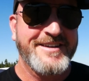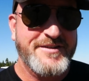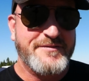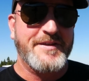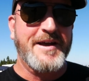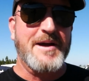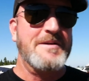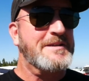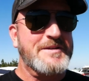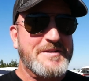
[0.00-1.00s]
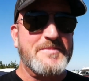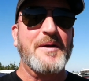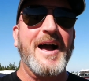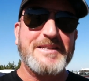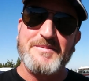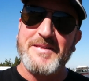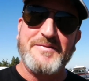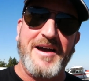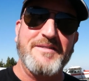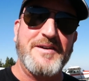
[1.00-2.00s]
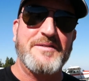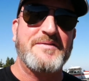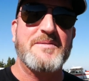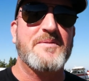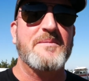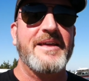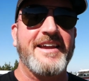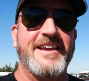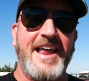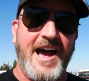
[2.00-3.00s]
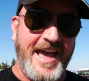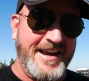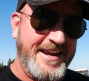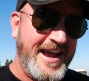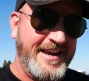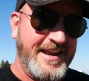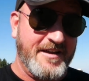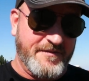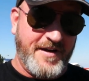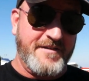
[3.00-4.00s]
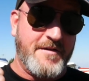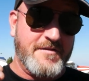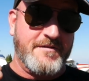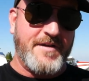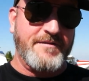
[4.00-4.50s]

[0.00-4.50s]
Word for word: for the commenters, approximately 500 feet per minute at a 90, at 500